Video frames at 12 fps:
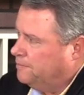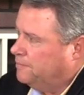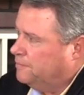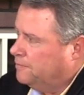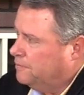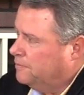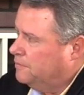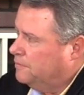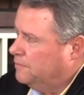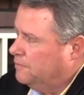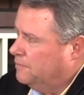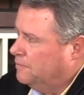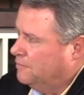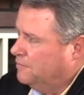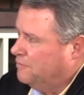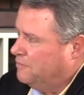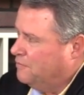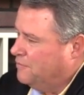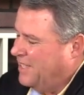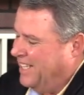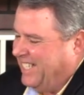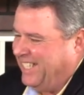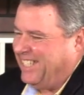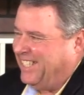but plenty long enough to get your
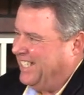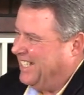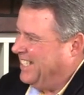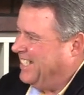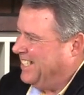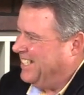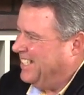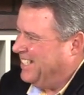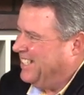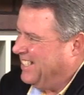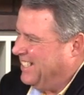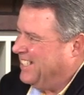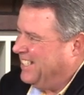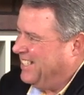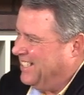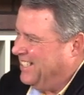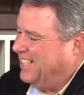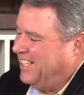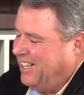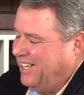feet wet by this point, am I right?